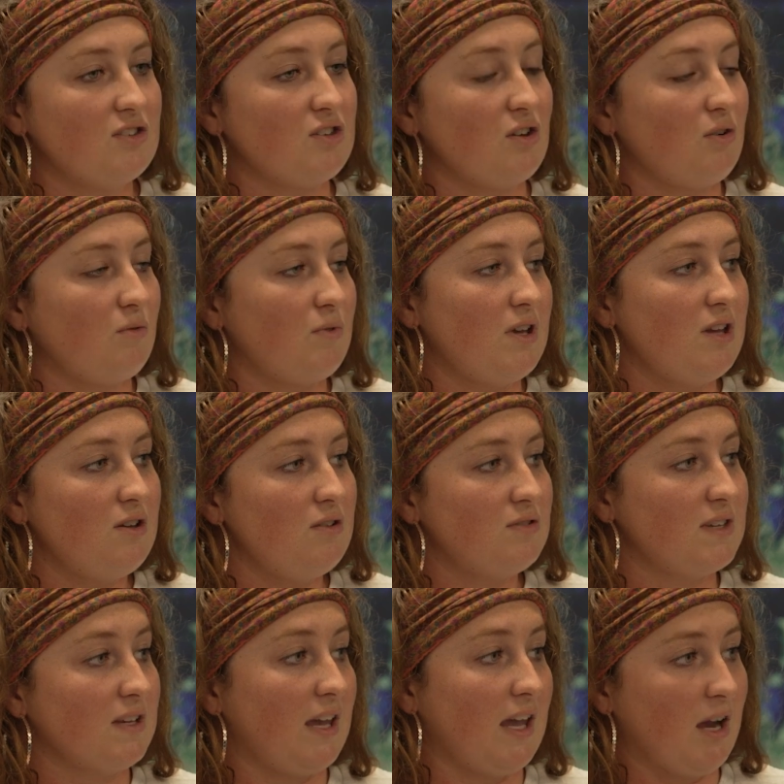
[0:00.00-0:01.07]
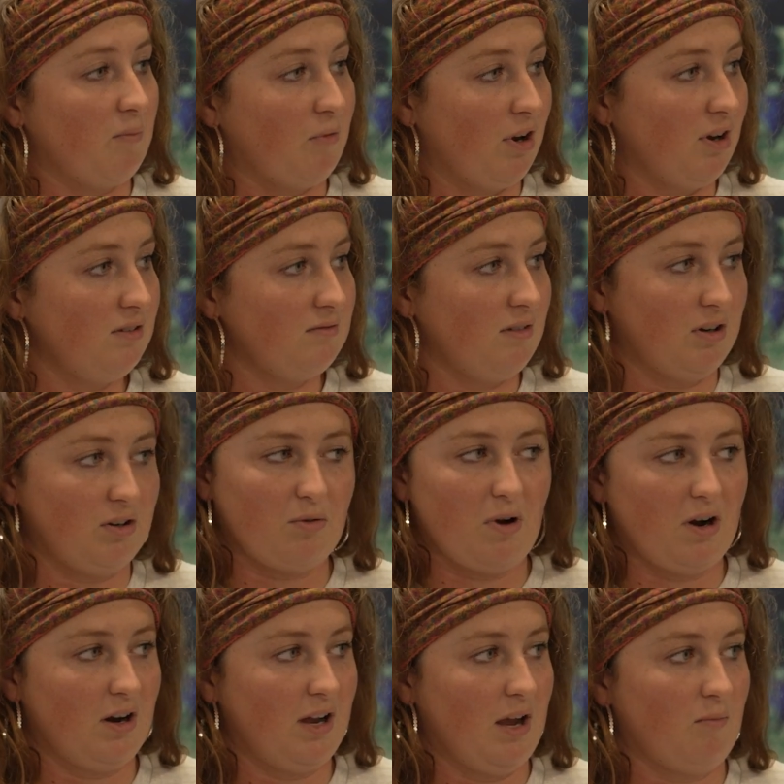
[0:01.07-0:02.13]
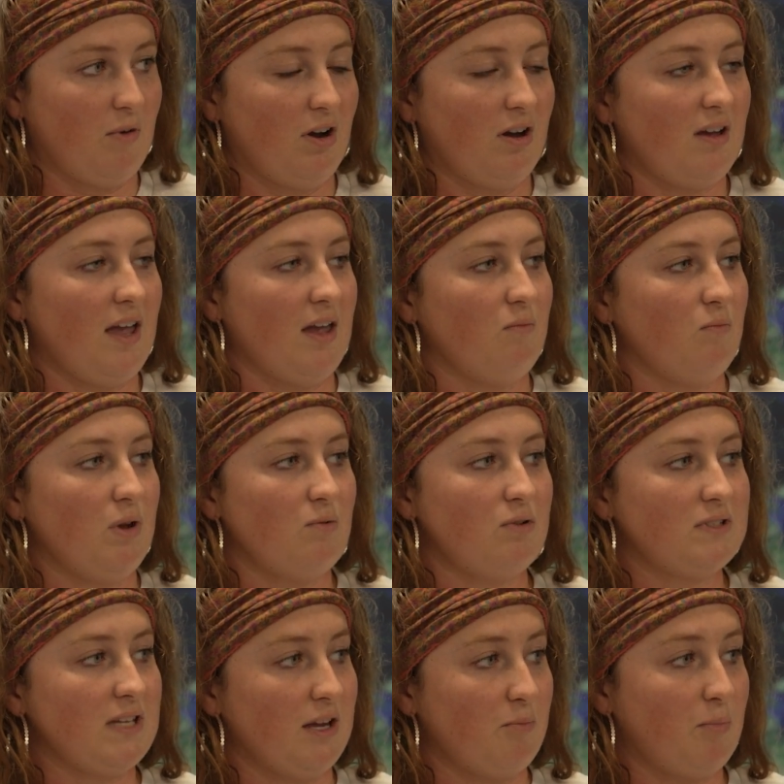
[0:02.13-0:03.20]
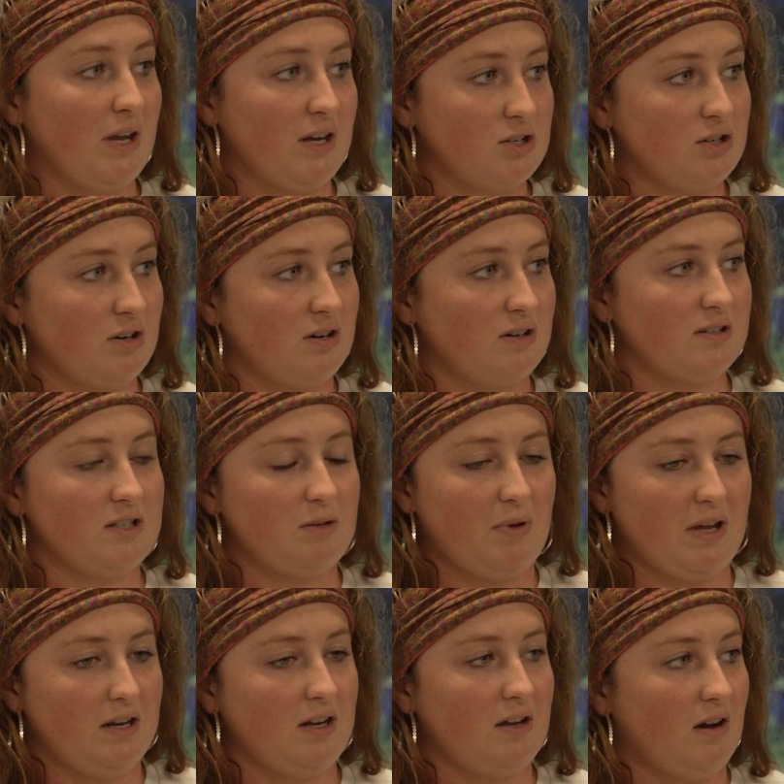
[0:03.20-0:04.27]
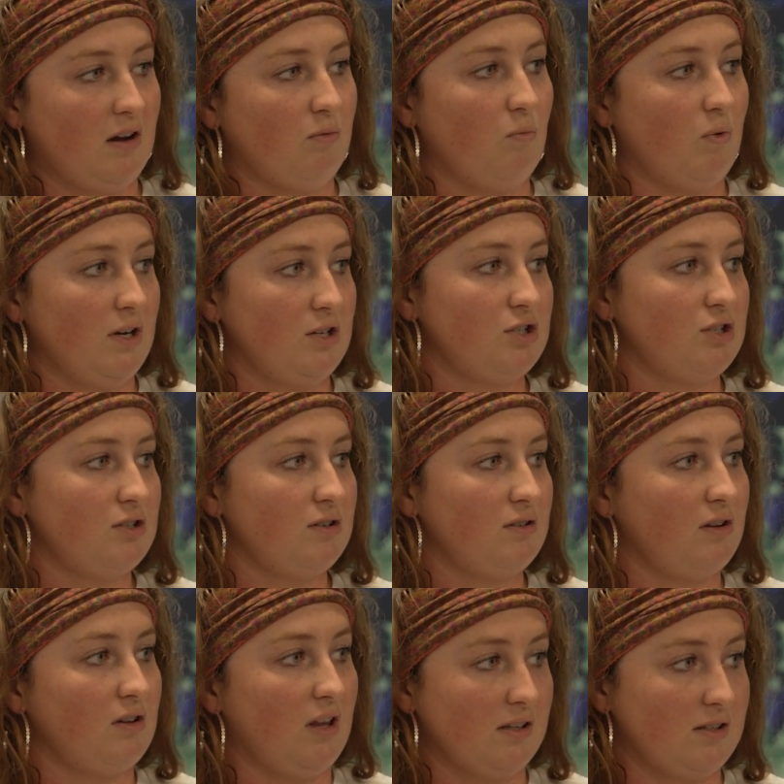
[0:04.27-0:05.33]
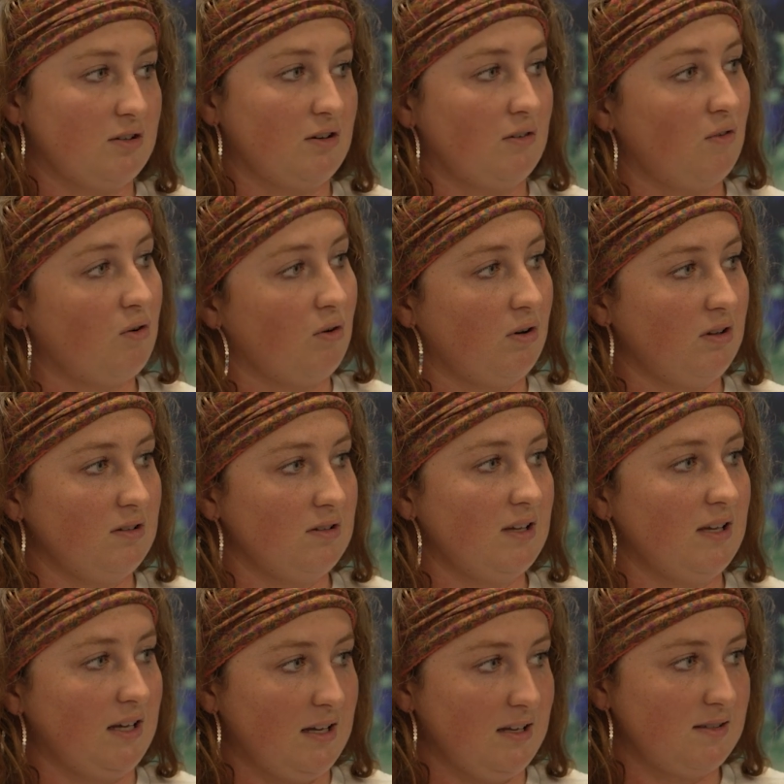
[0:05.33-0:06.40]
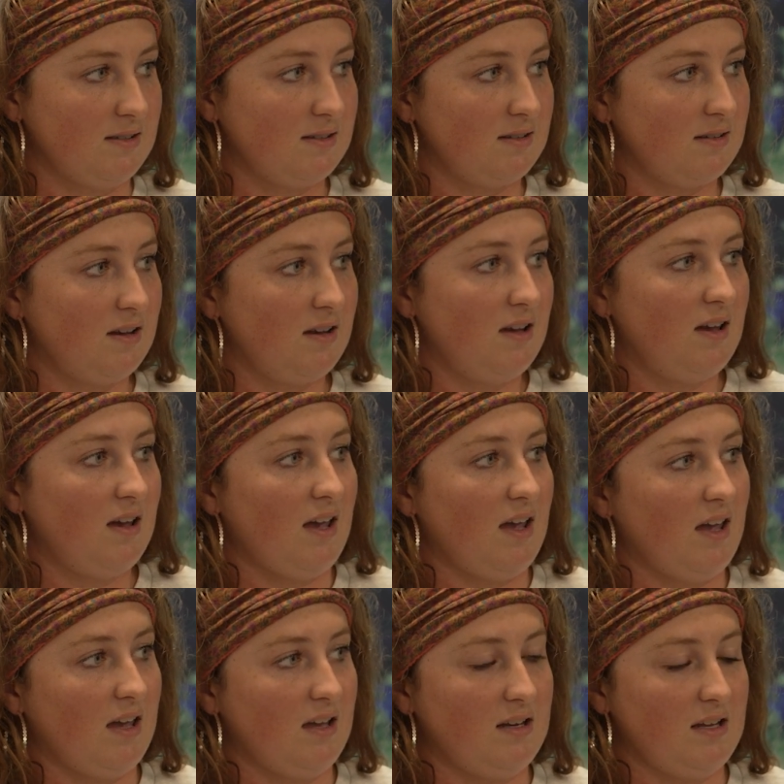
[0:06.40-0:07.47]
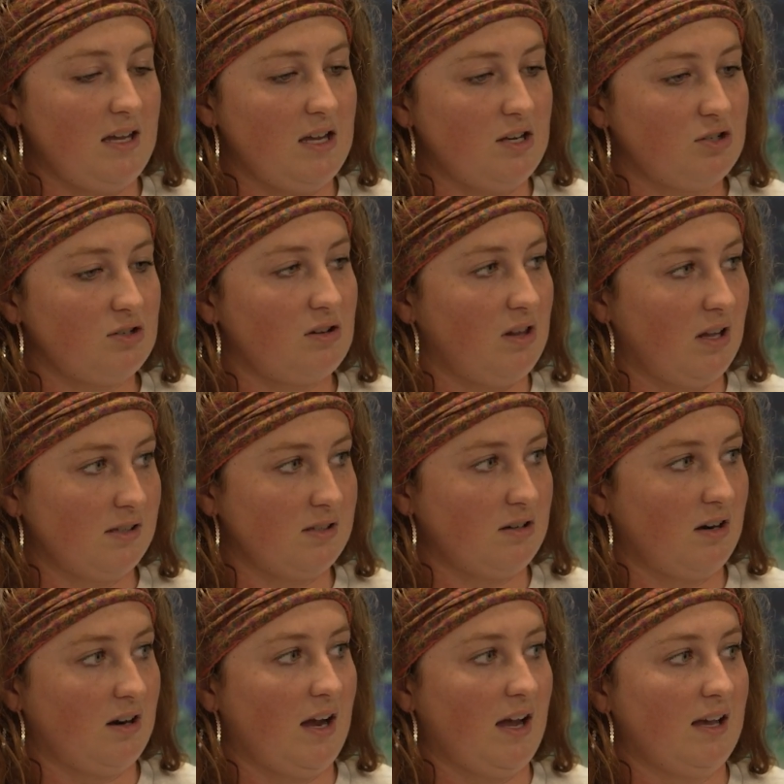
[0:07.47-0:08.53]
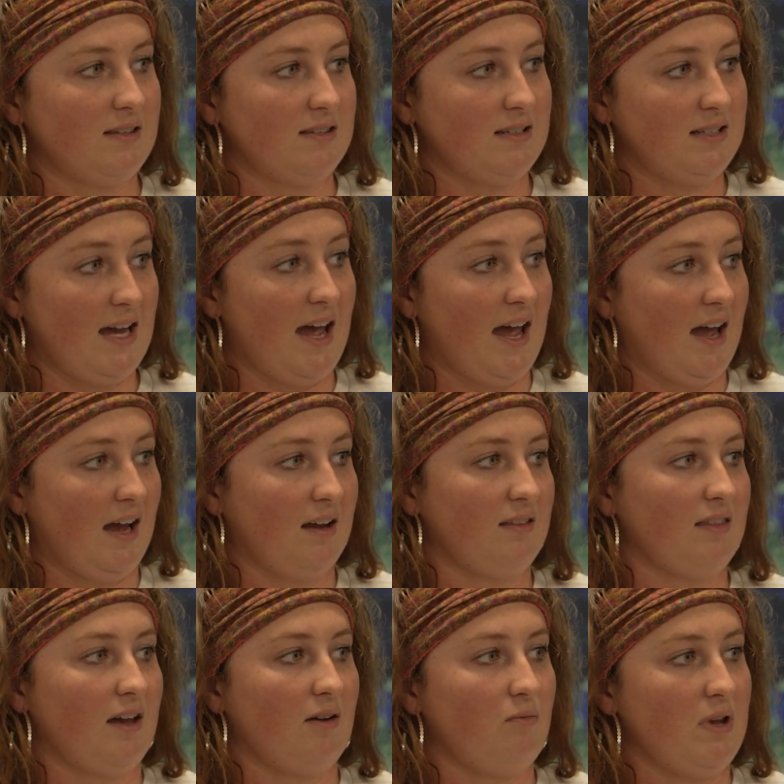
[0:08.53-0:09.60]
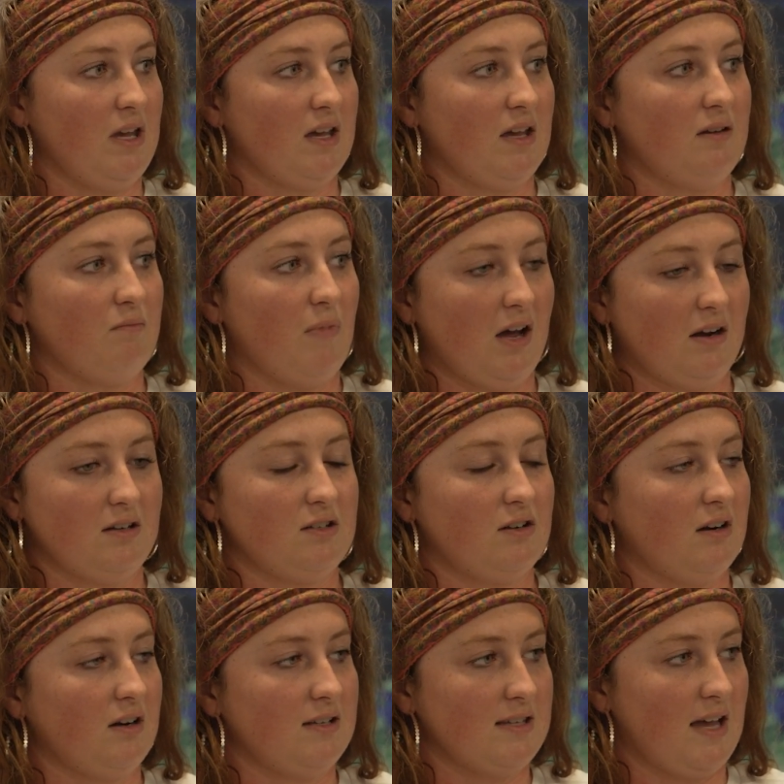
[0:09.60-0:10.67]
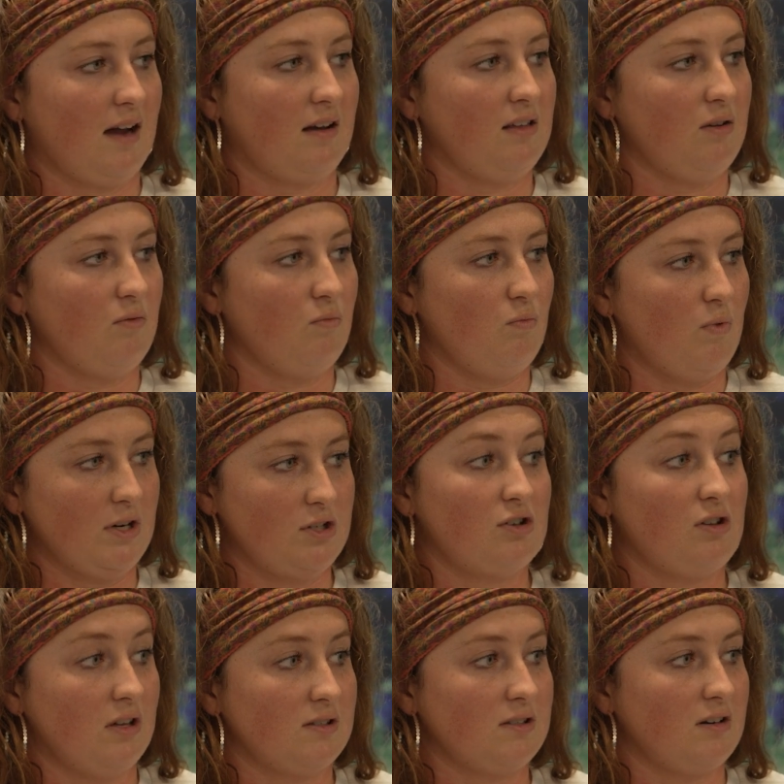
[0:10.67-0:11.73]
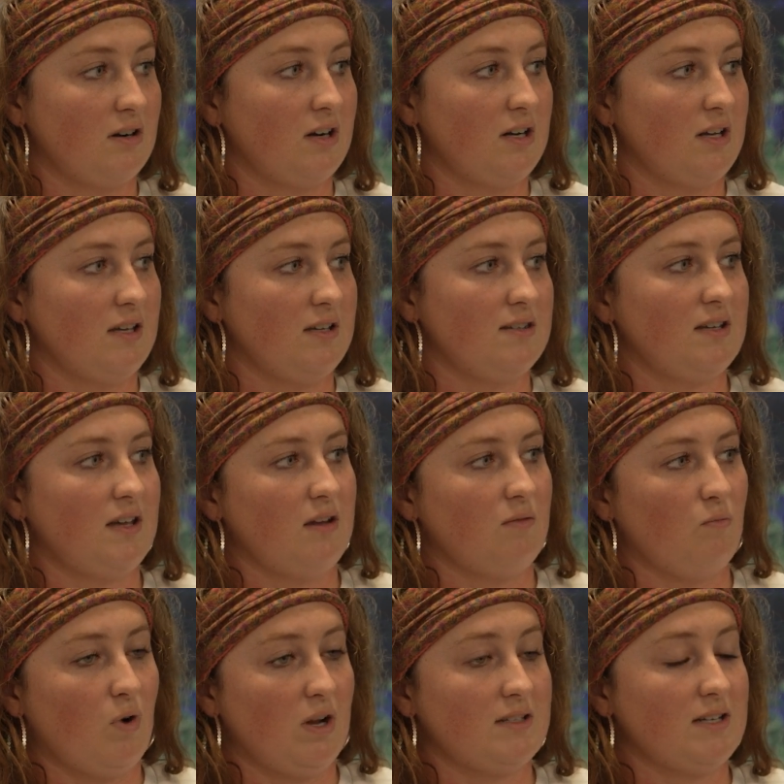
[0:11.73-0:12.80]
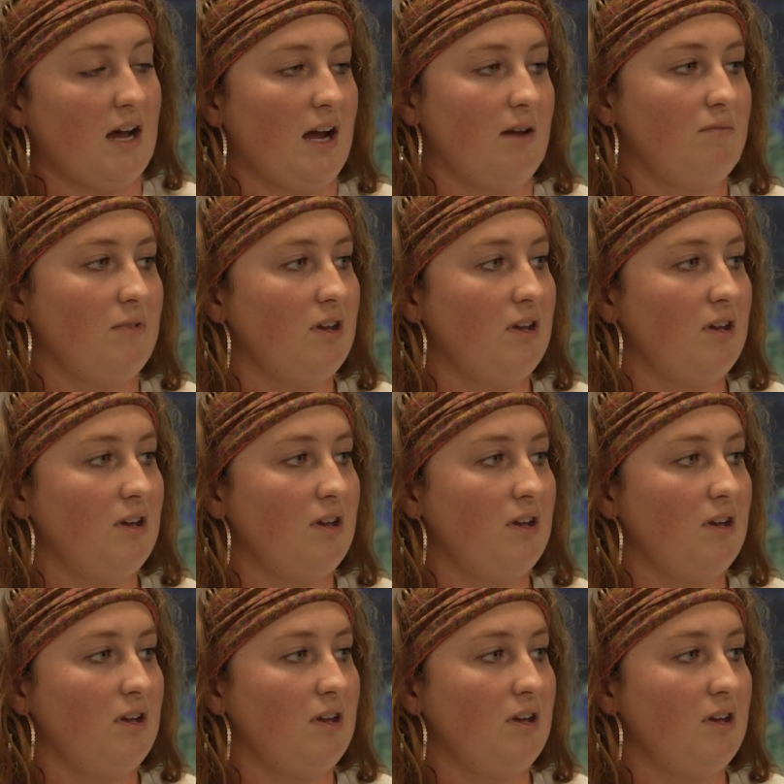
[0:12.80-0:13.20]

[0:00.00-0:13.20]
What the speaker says: So we use a camera, underwater camera, and we will take pictures depending on which cluster of coral it is. And each cluster has a tag that we can monitor exactly which cluster it is and what time.